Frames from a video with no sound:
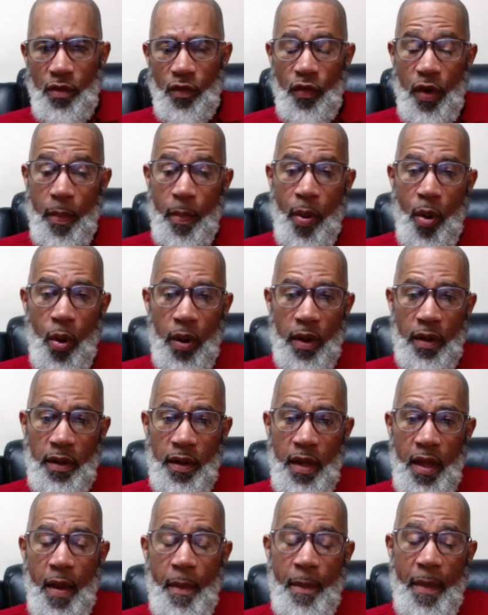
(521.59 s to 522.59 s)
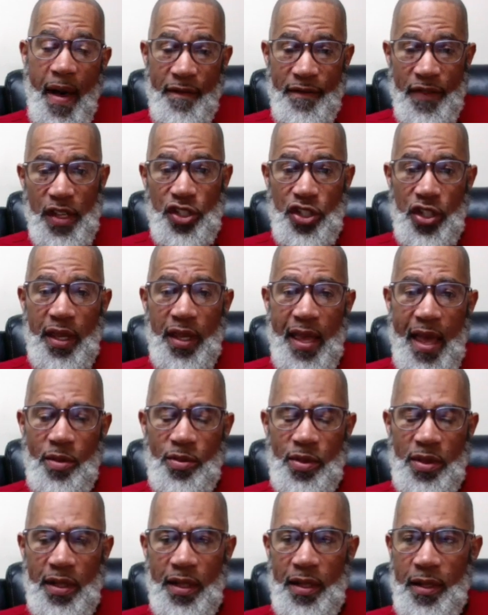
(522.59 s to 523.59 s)
report by Vision
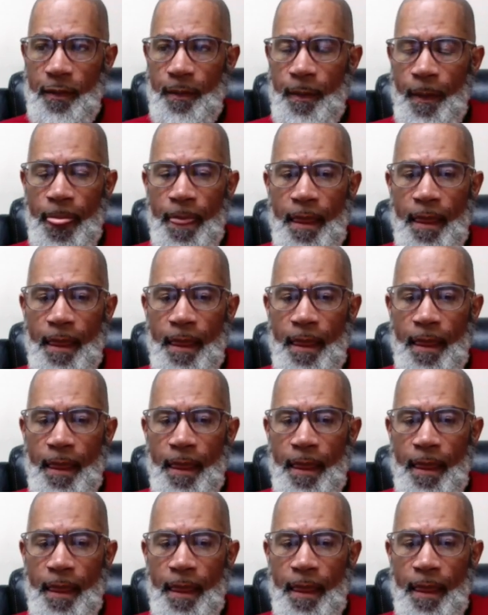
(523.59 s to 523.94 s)
Counseling,